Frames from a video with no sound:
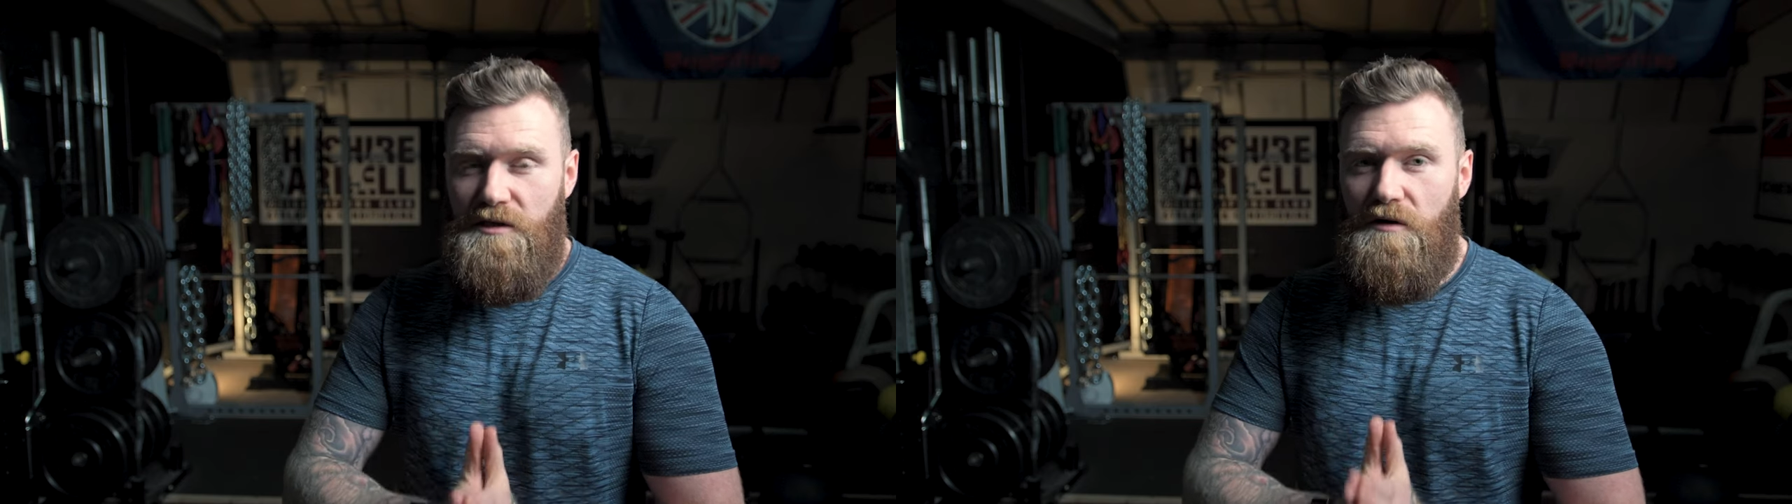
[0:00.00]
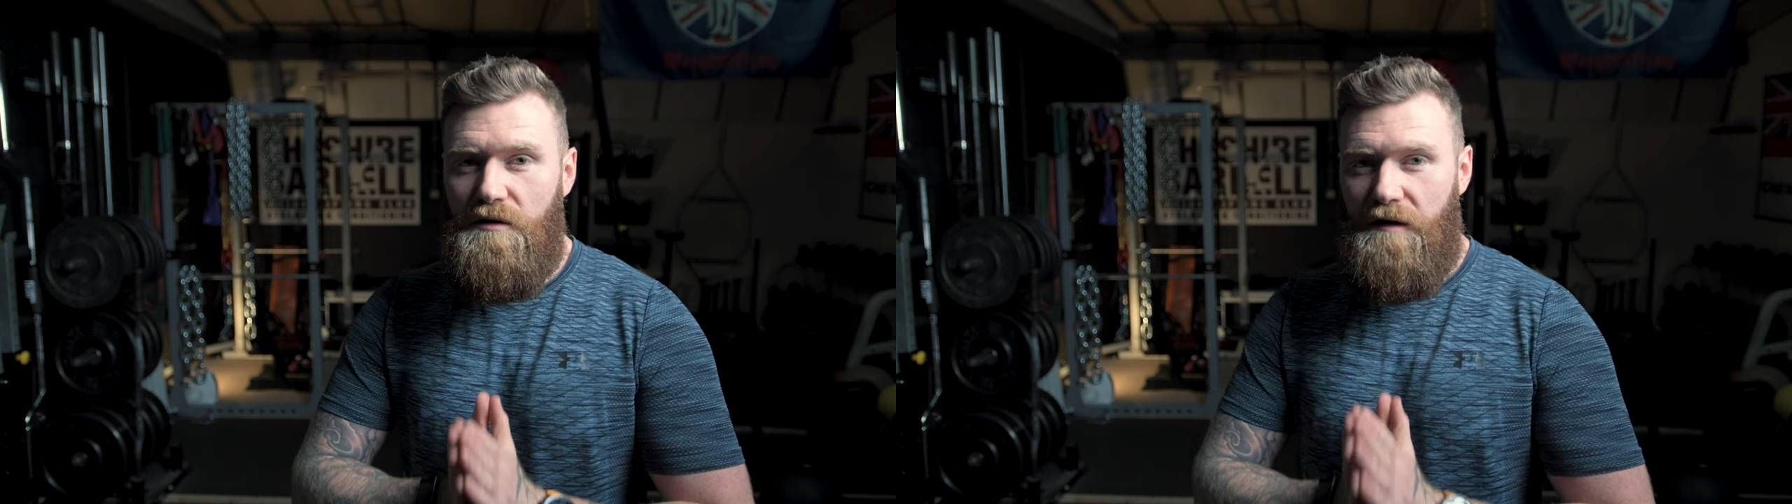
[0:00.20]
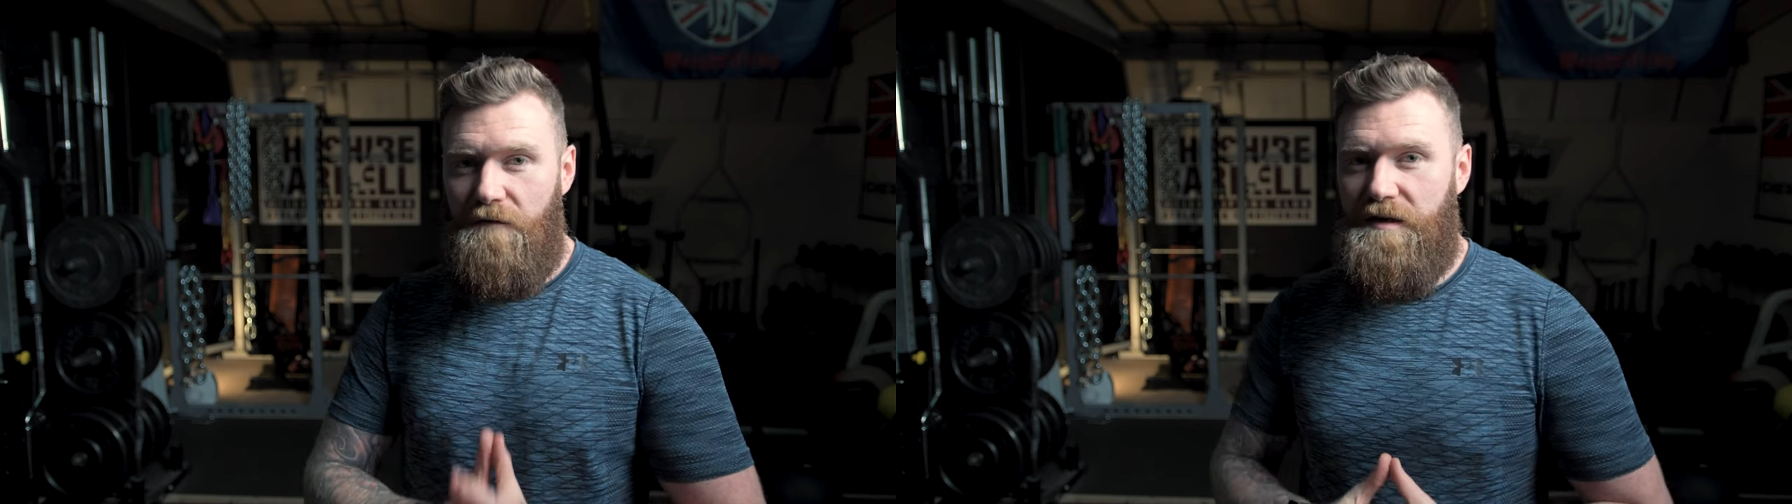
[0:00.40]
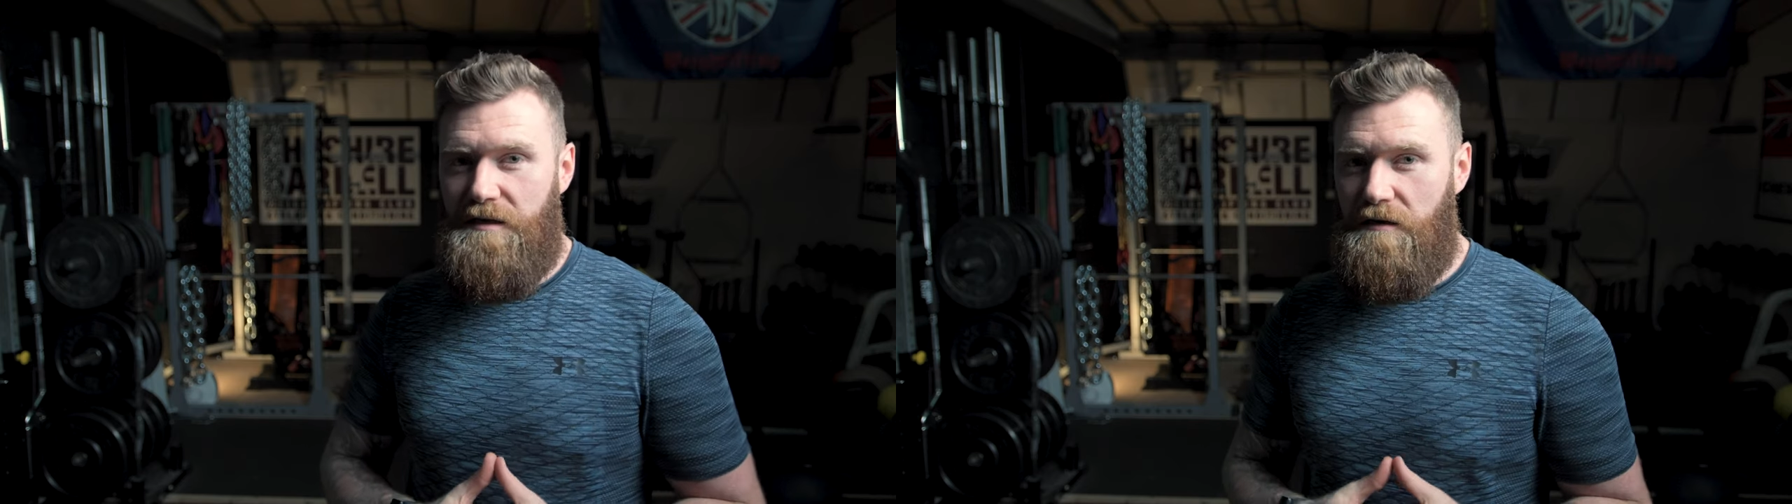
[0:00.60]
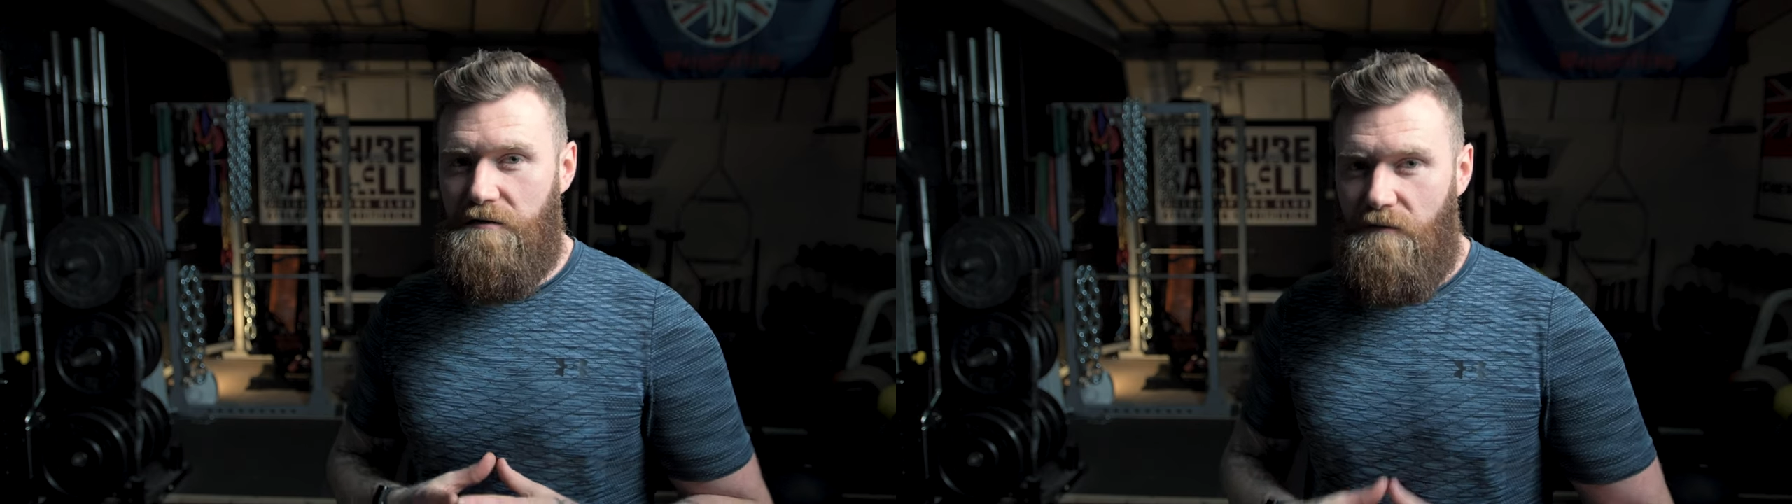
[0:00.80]
took their
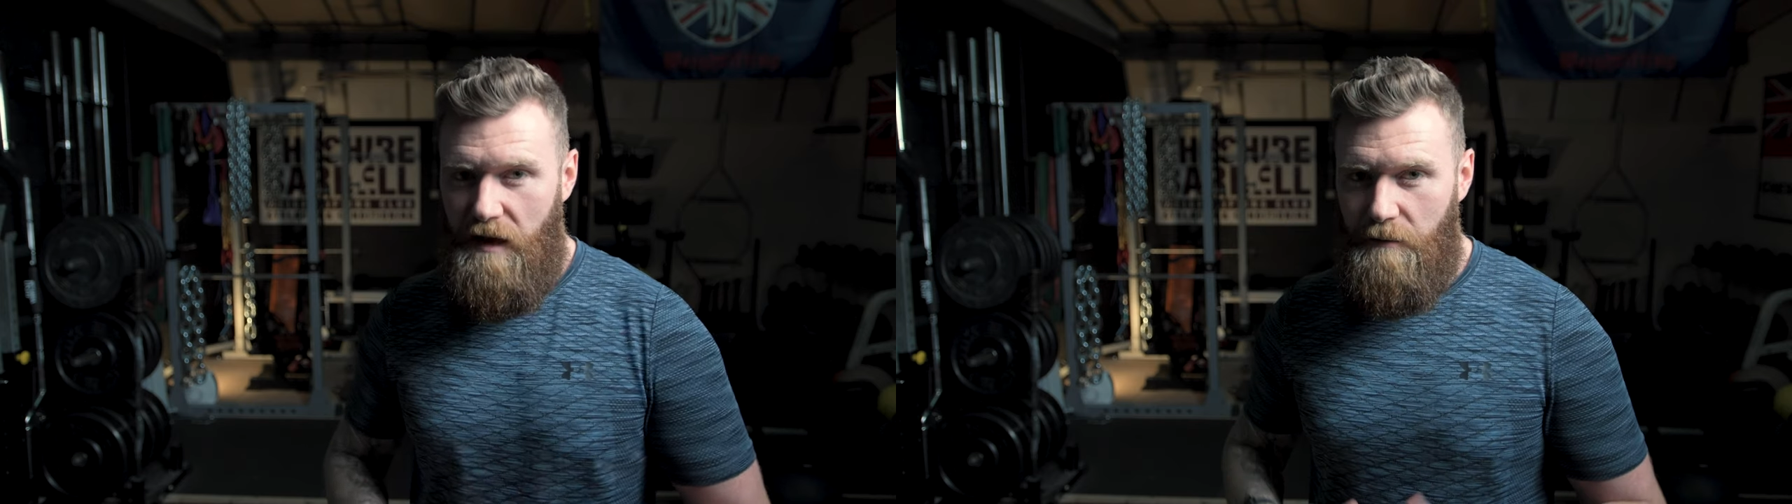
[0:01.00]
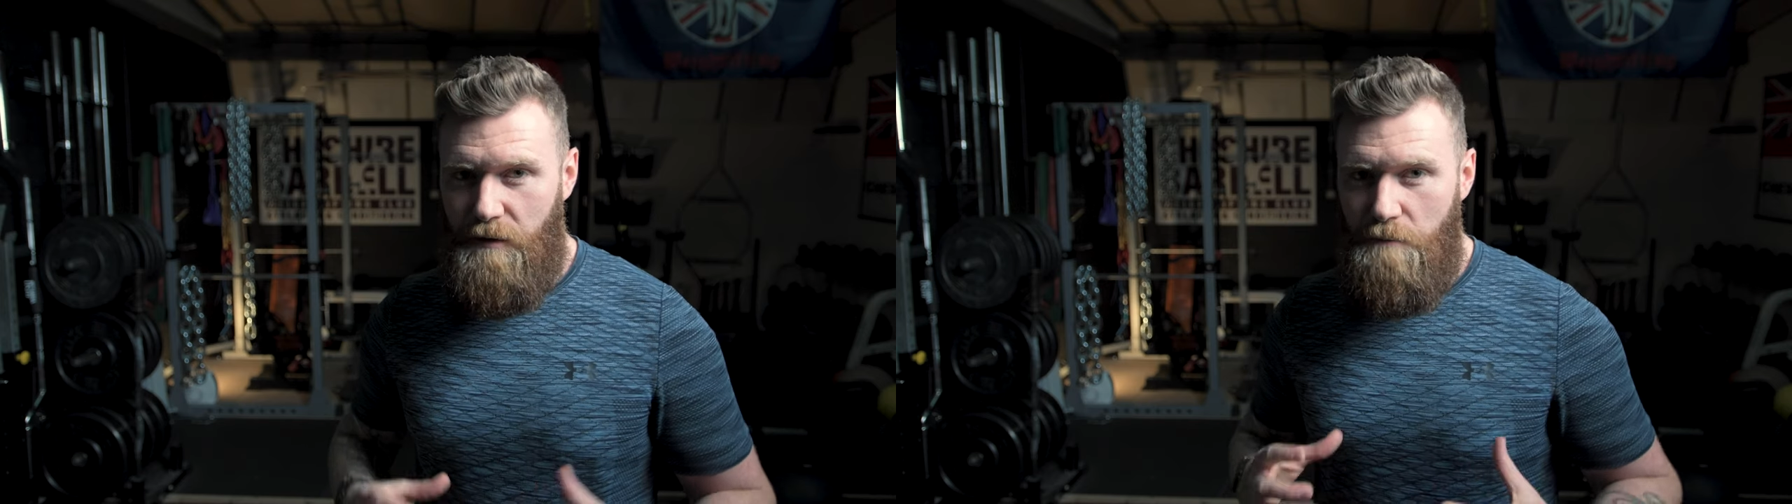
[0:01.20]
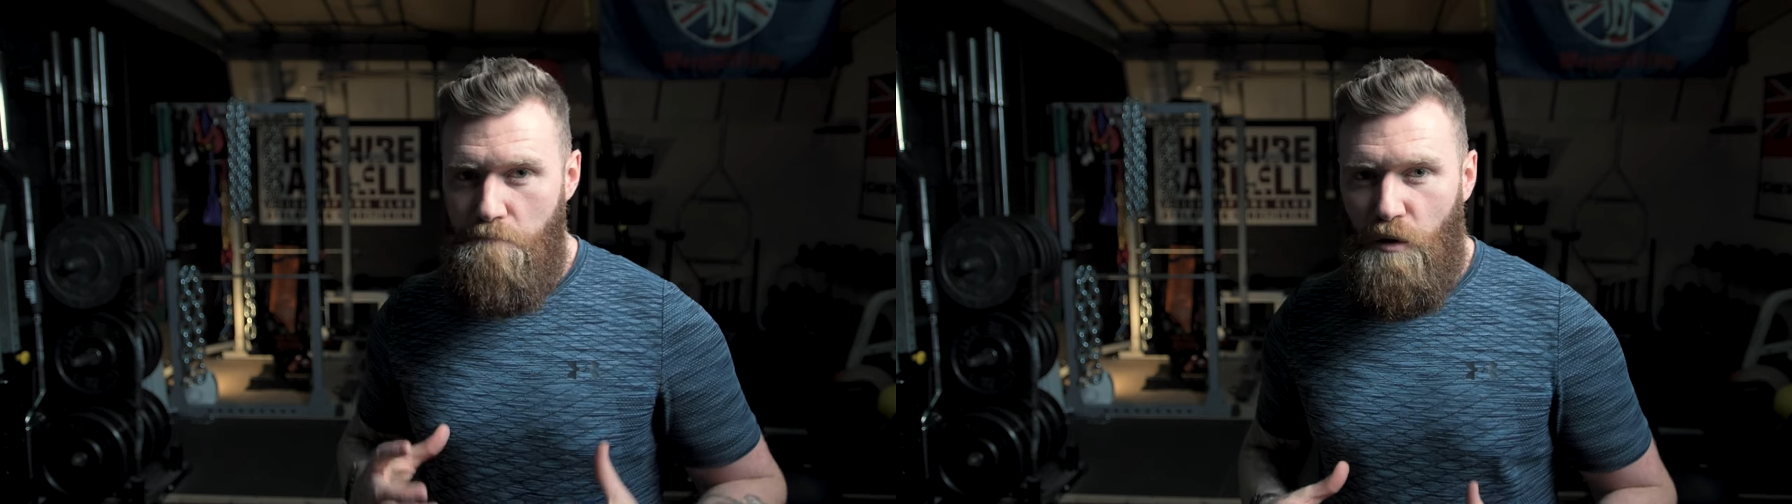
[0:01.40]
physical development